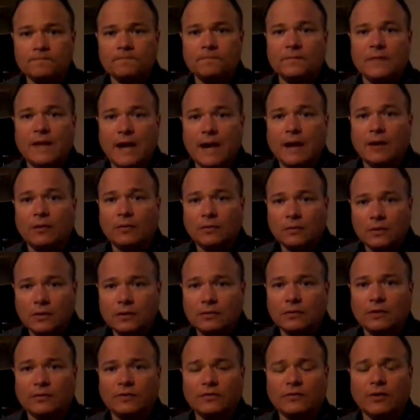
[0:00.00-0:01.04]
Now,
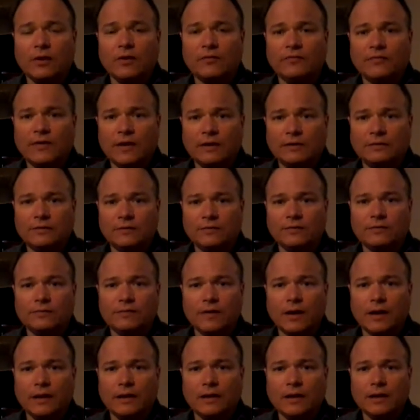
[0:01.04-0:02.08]
let's all fight this
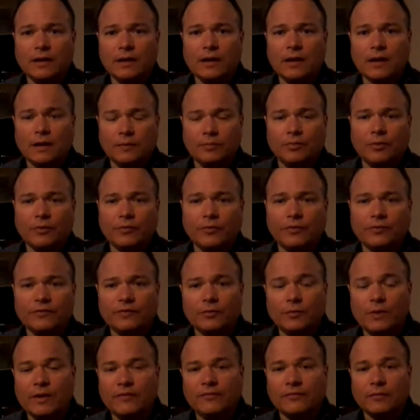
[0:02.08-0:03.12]
fight and put this
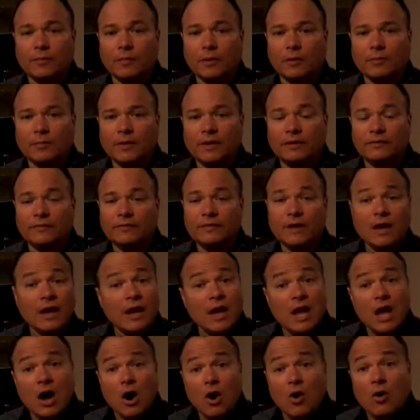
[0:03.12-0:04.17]
away from our midst.
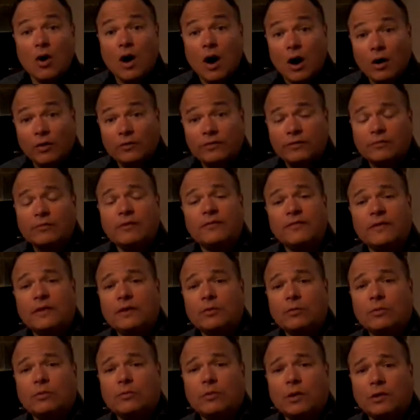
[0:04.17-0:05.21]
Oh, also, if
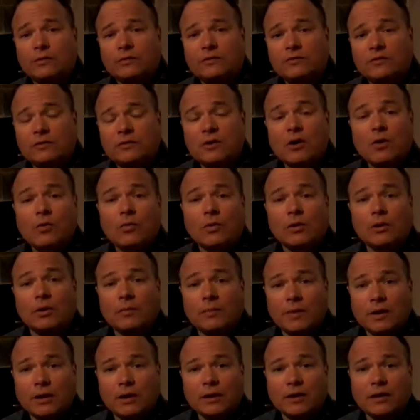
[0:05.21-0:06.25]
anyone wants to know where
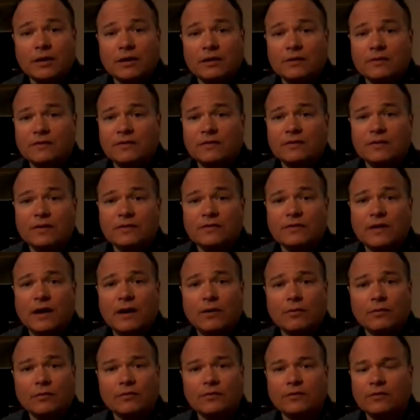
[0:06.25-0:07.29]
America is in these
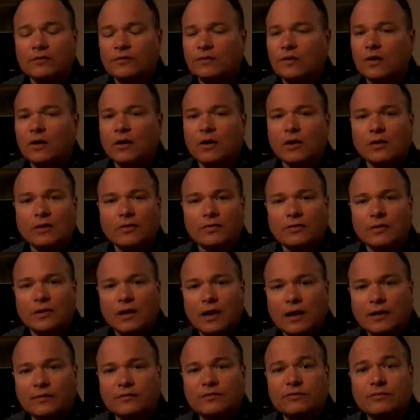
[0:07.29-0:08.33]
hours, it's all in the
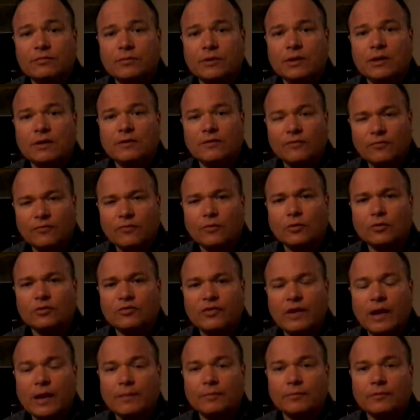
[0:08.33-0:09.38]
last 3 or 4
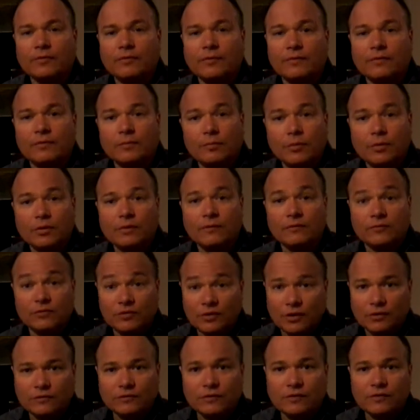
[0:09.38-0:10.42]
chapters of the book of
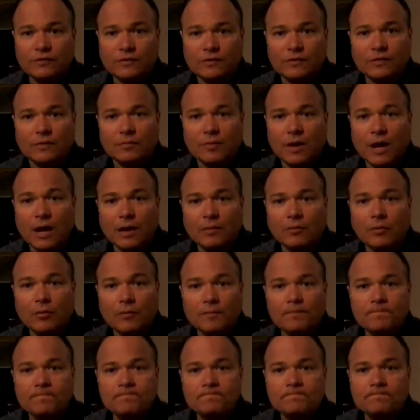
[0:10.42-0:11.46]
Judges in the
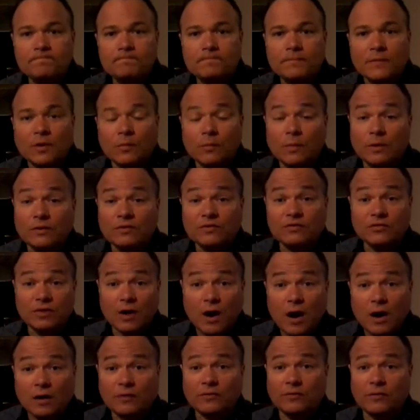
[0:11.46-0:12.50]
Bible, which
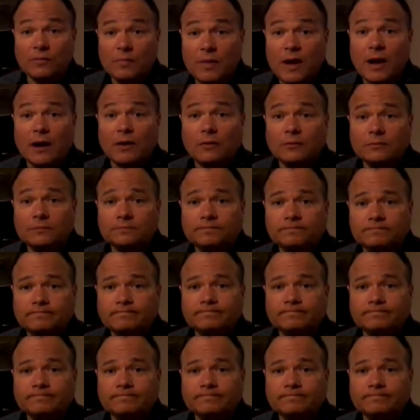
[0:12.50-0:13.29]
talks about